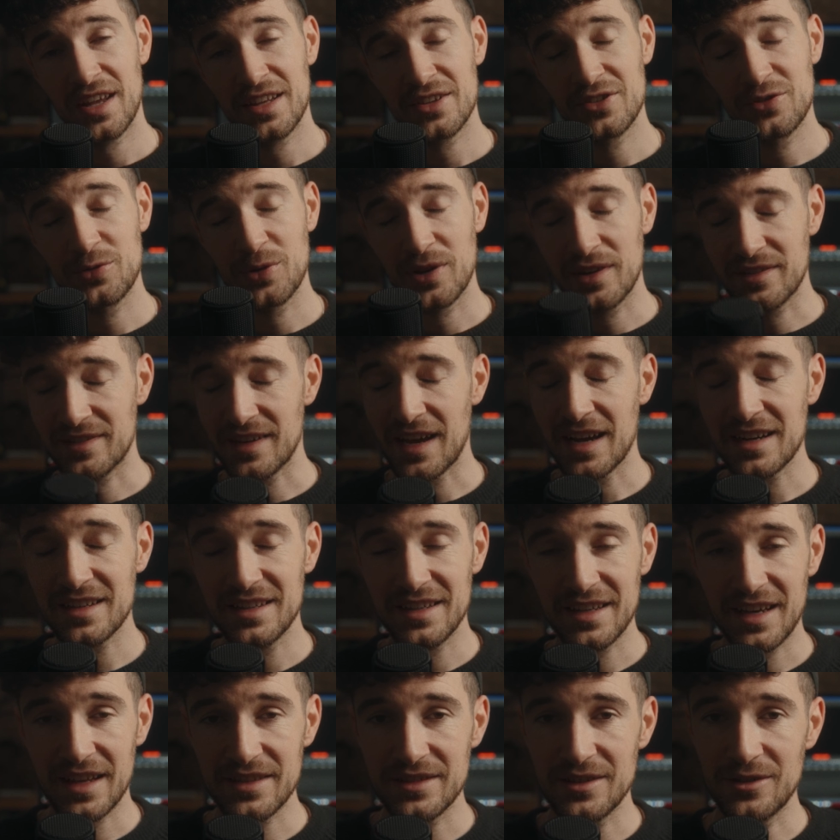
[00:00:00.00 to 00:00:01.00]
to
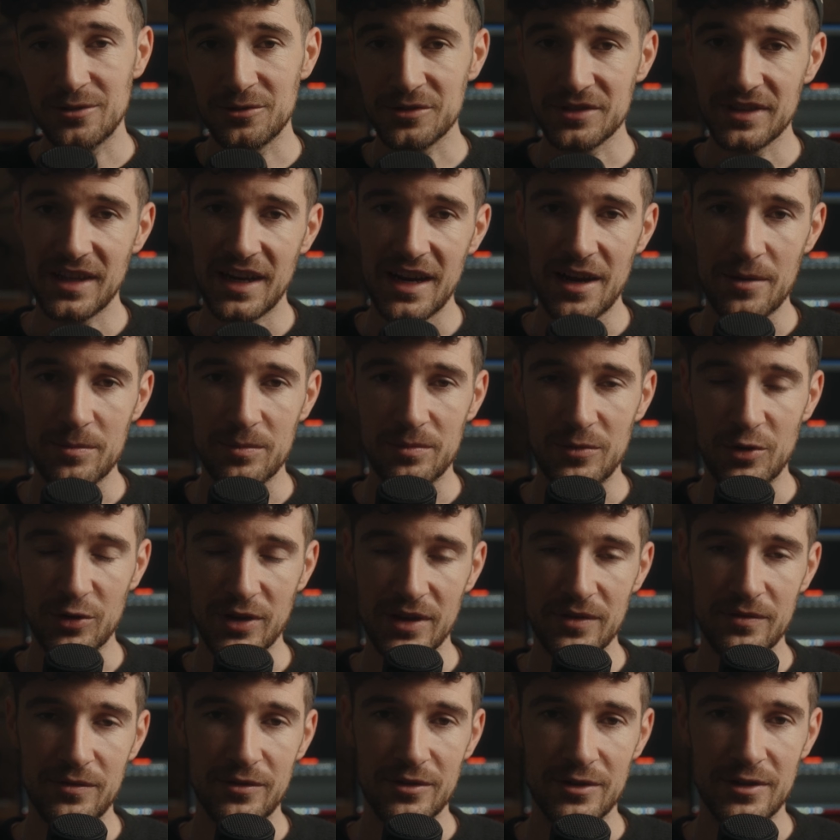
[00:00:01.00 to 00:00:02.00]
exactly get the look that I'm
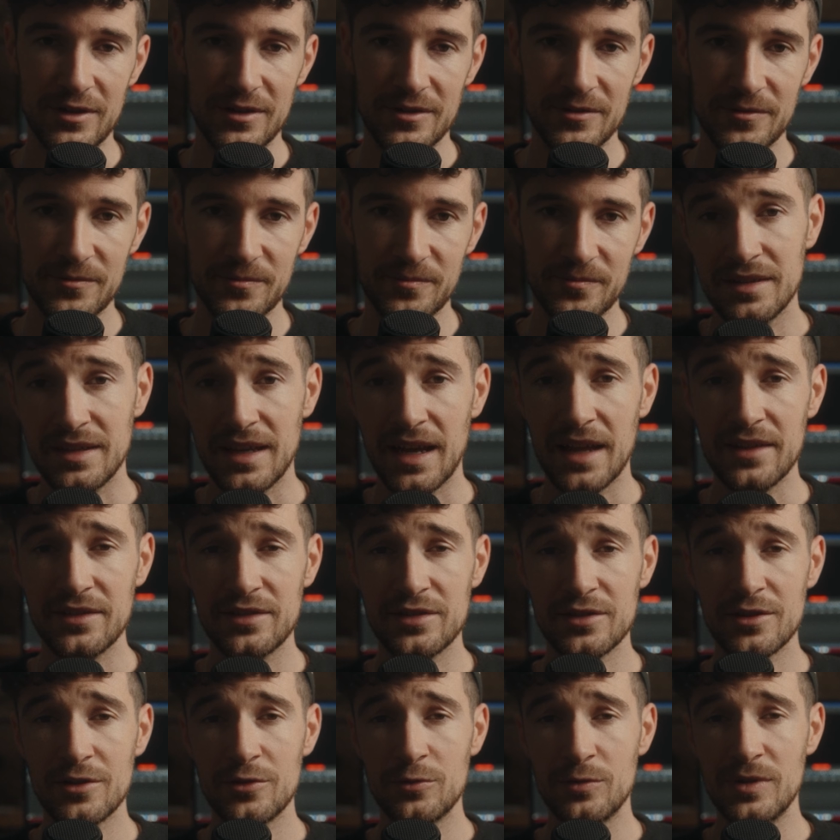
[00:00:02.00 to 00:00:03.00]
looking for.
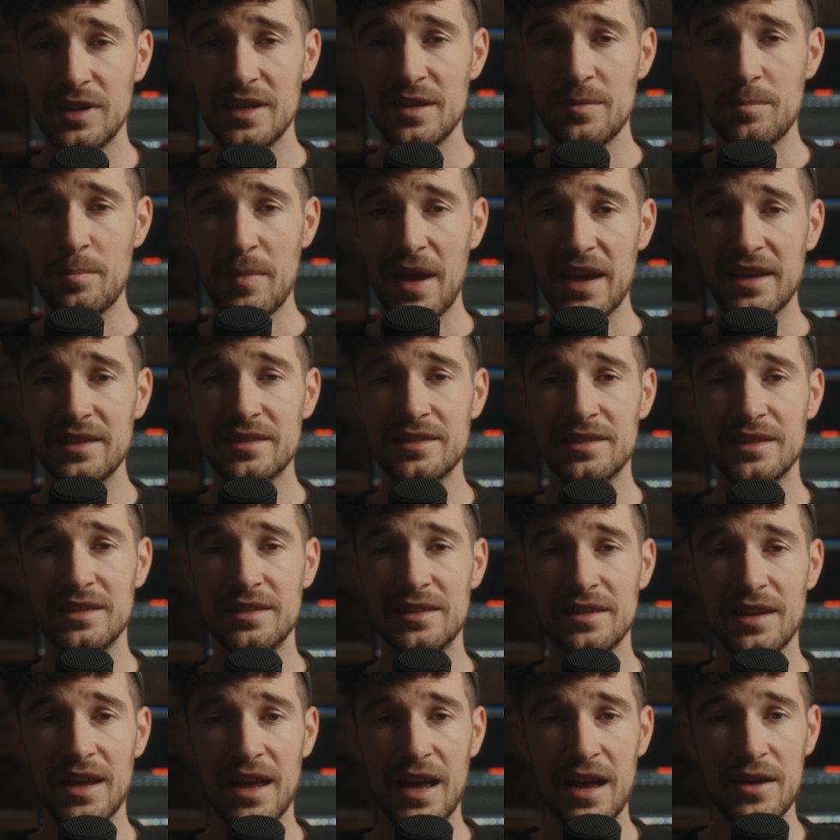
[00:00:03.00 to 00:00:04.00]
Dehancer really makes
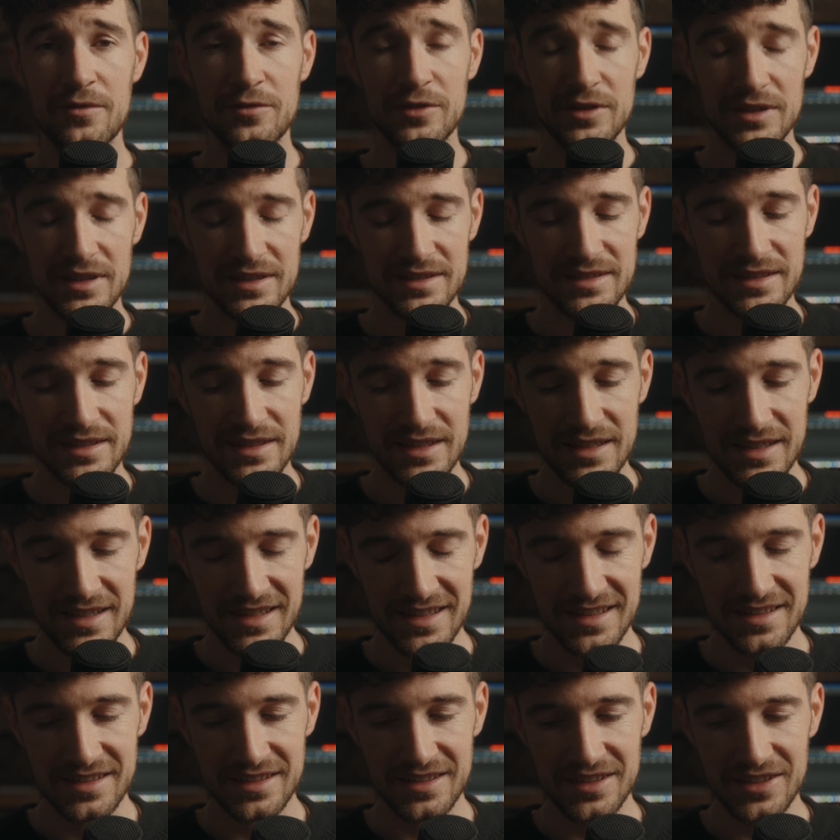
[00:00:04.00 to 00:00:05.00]
it effortlessly
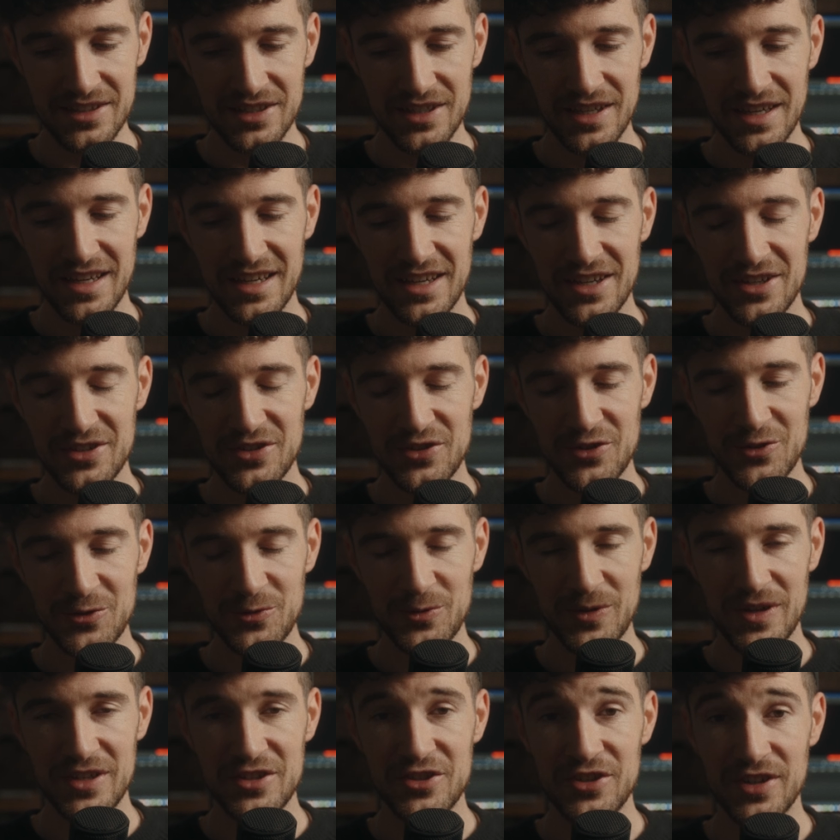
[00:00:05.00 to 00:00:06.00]
easy
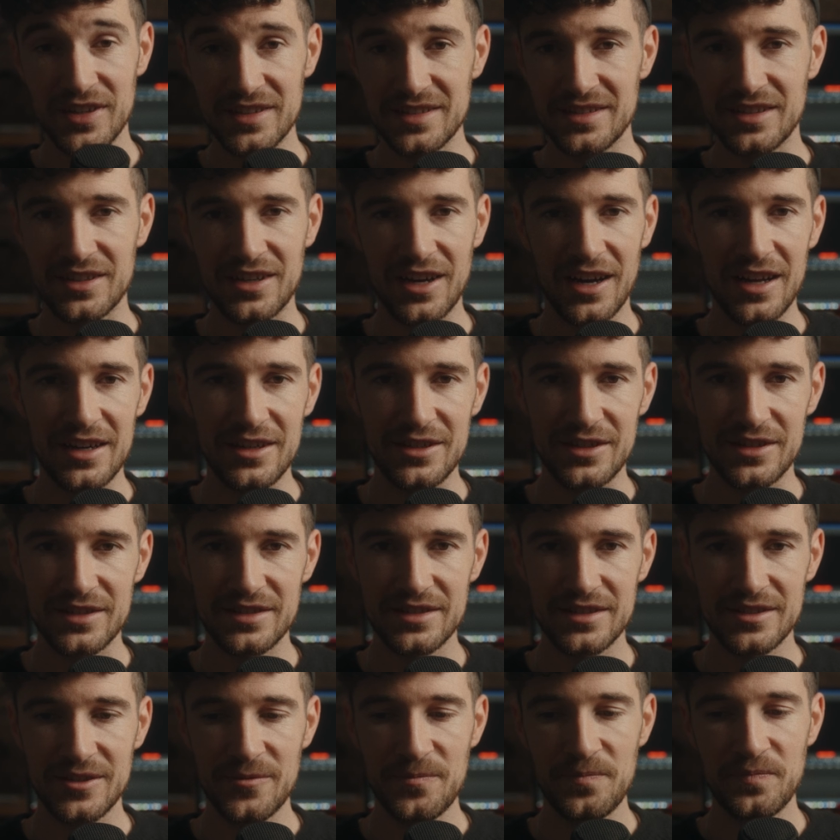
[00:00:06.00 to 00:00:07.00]
to adjust the
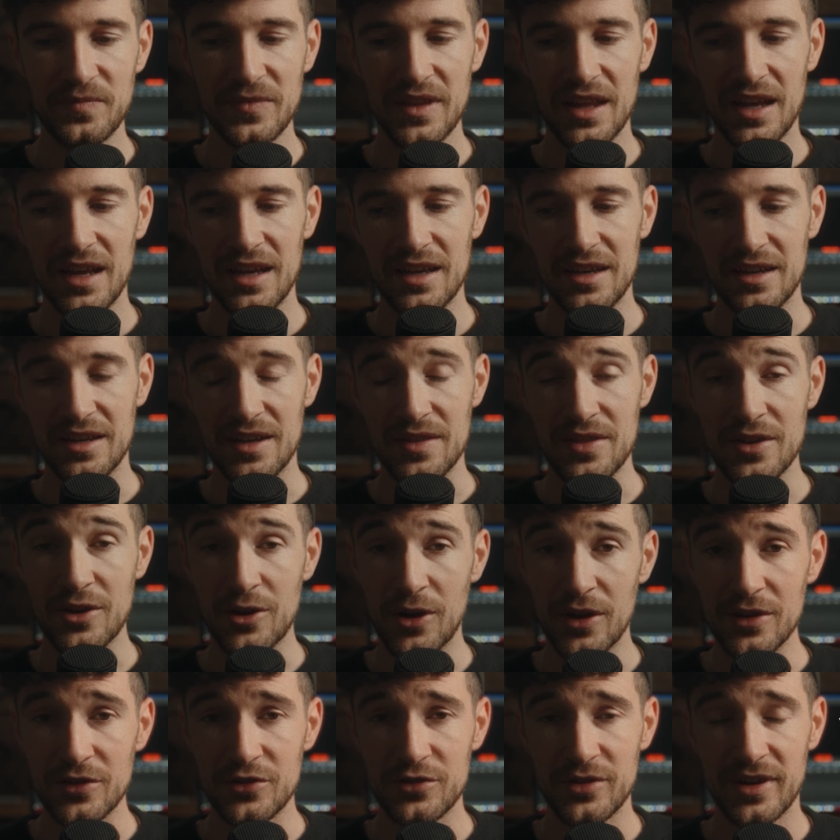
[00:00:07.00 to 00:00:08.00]
colors, the
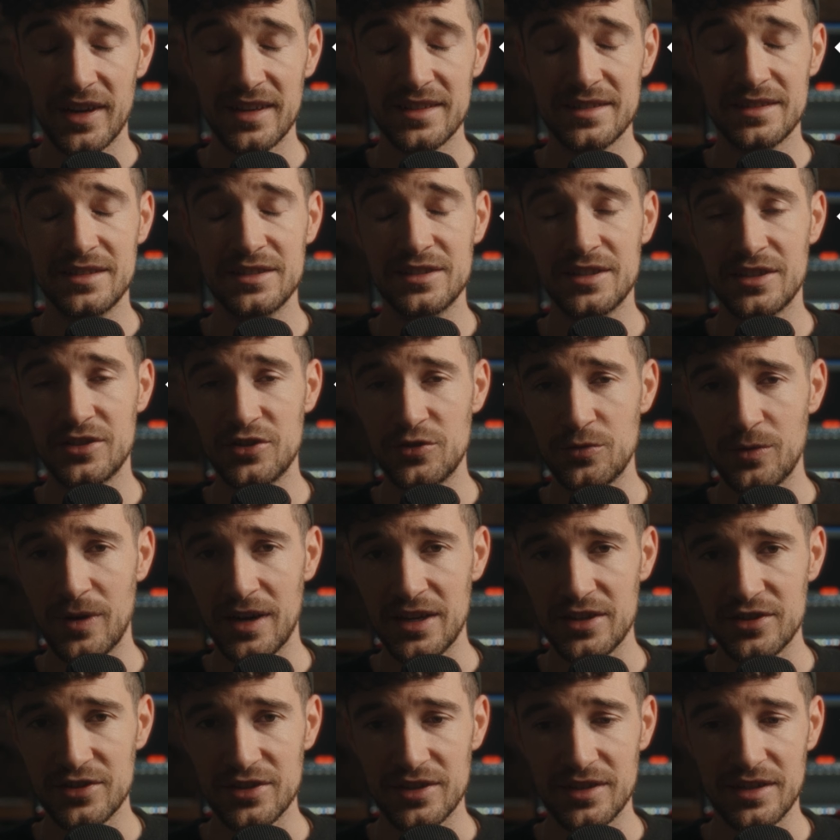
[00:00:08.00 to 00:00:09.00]
contrast, the
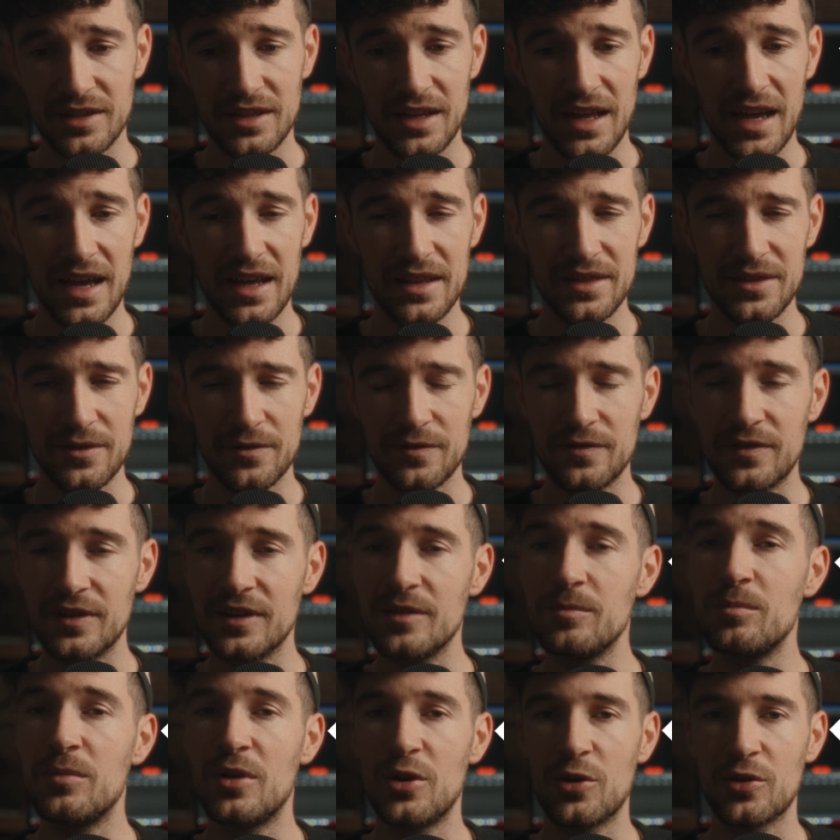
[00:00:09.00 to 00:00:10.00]
saturation, and the
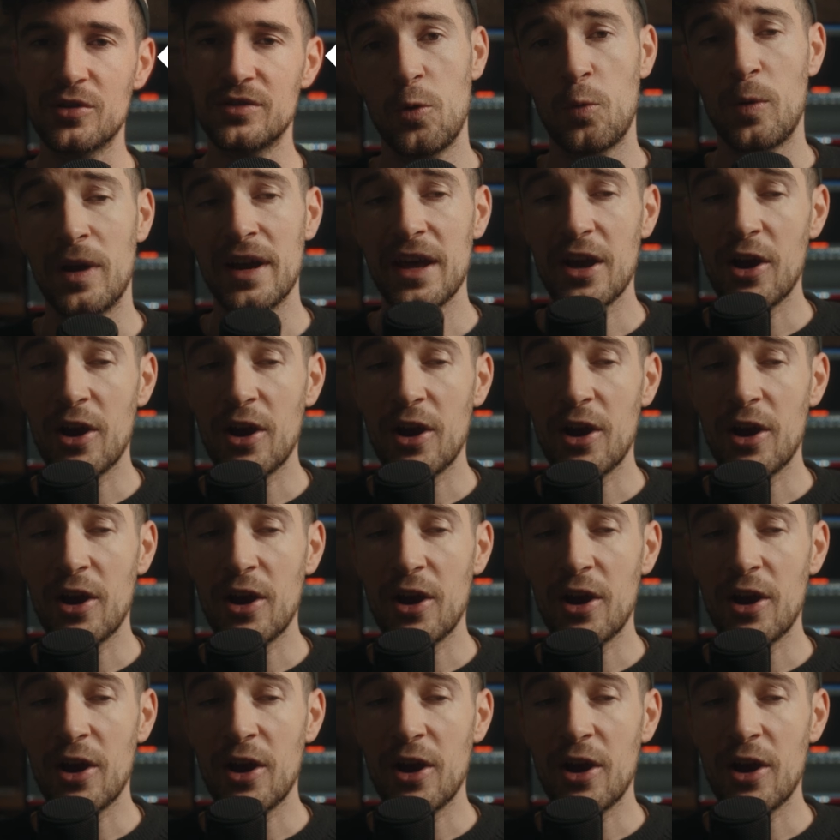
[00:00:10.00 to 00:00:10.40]
film look. What